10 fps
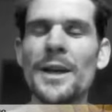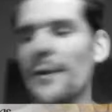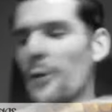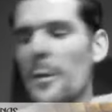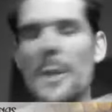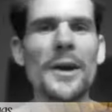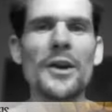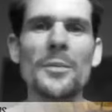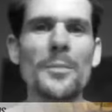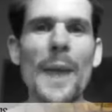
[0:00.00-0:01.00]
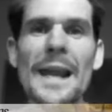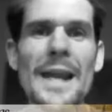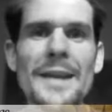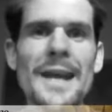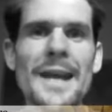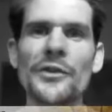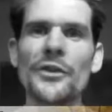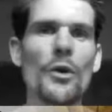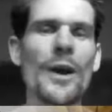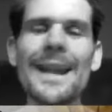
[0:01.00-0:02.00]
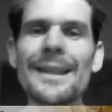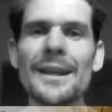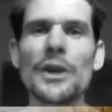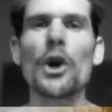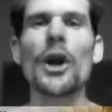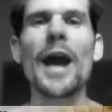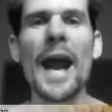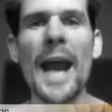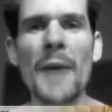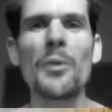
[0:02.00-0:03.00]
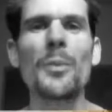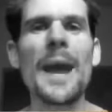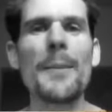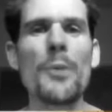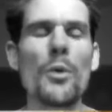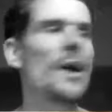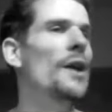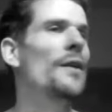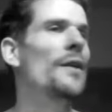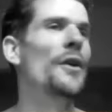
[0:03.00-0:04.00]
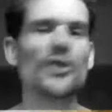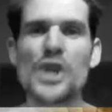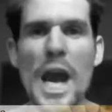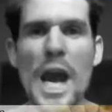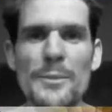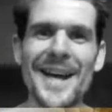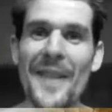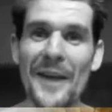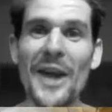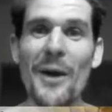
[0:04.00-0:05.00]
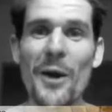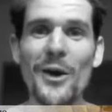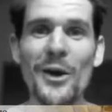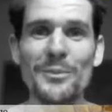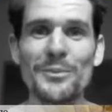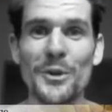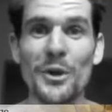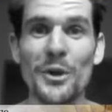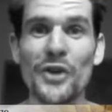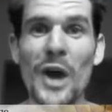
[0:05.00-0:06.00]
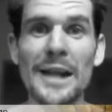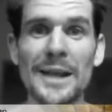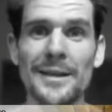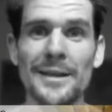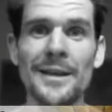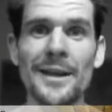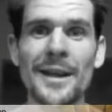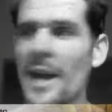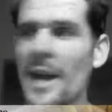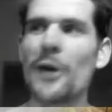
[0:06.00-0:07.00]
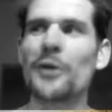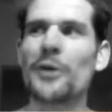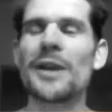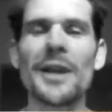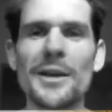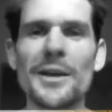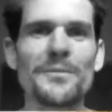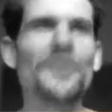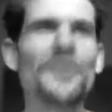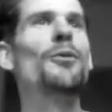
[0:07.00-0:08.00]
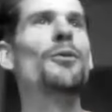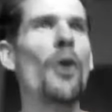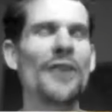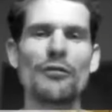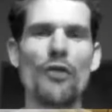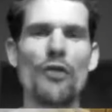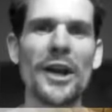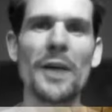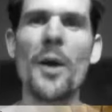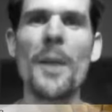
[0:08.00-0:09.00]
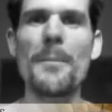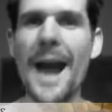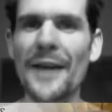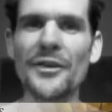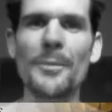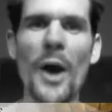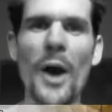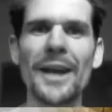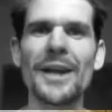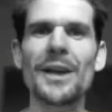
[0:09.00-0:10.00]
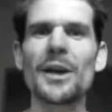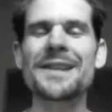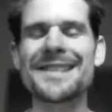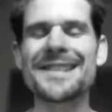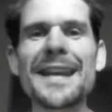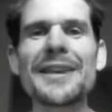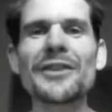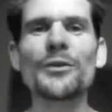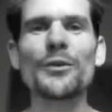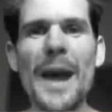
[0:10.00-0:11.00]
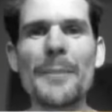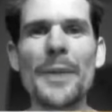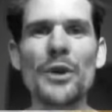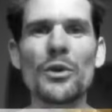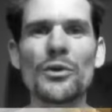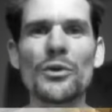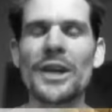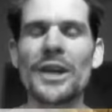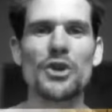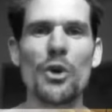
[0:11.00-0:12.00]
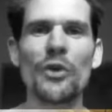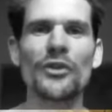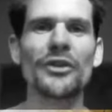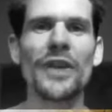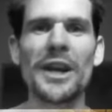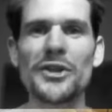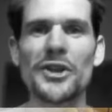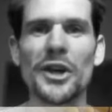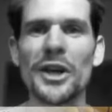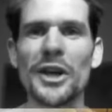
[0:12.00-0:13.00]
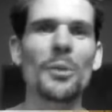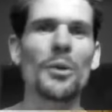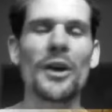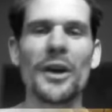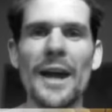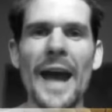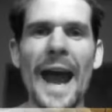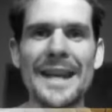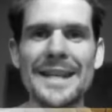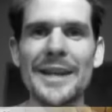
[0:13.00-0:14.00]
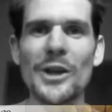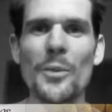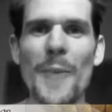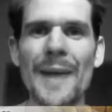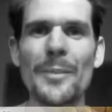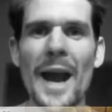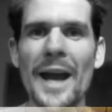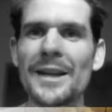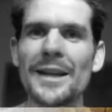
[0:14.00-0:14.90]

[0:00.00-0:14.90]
If you want to be better at ballet dancing or anything, you got to hang out with people that just shame you. That's how I got good at cycling. And now I can, just before I was out riding on my mountain bike in sneakers and flat pedals, in shorts and t-shirt with a eight kilo backpack